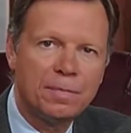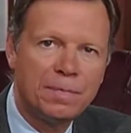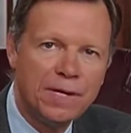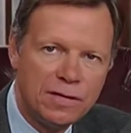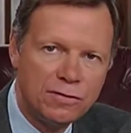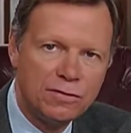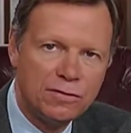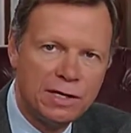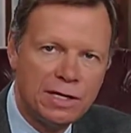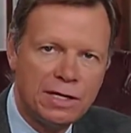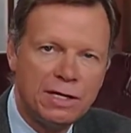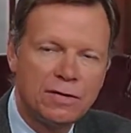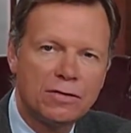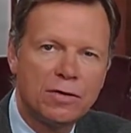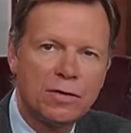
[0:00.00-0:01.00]

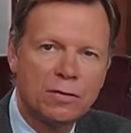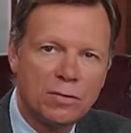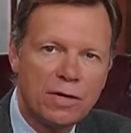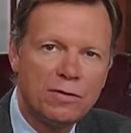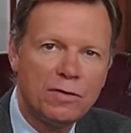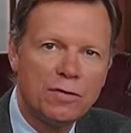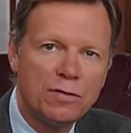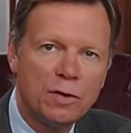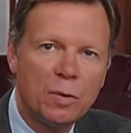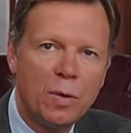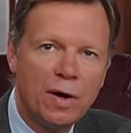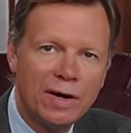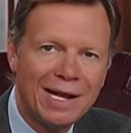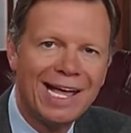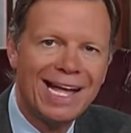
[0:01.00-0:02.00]
BC to
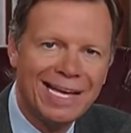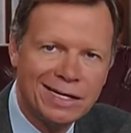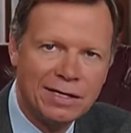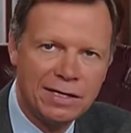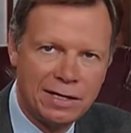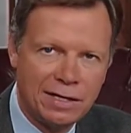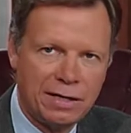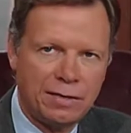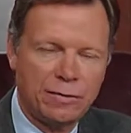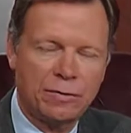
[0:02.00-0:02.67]
351 AD.